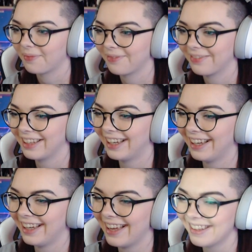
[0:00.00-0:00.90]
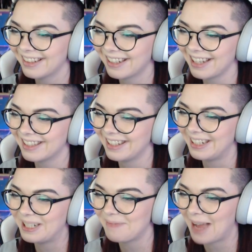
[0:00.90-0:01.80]
The
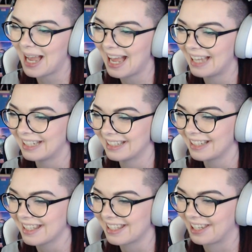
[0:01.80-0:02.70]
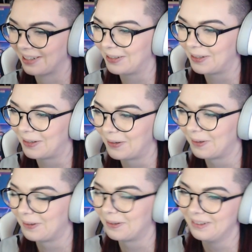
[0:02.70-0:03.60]
Cantina Band. Let's
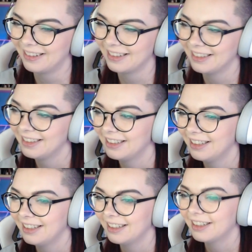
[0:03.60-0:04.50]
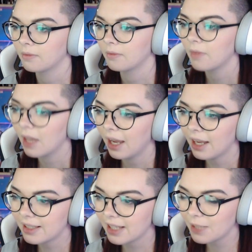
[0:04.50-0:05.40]
go.
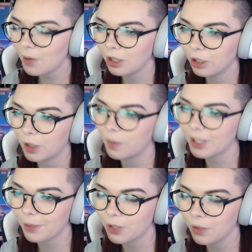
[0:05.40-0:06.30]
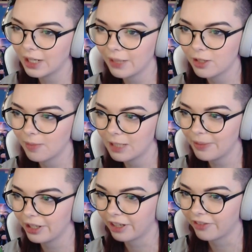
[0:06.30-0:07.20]
Is this what Luke was up to when he was meant to be
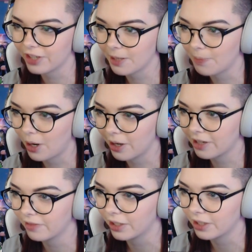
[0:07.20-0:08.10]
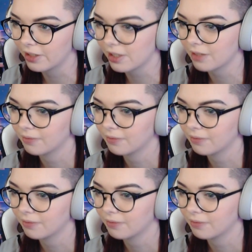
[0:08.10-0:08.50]
looking for some power converters?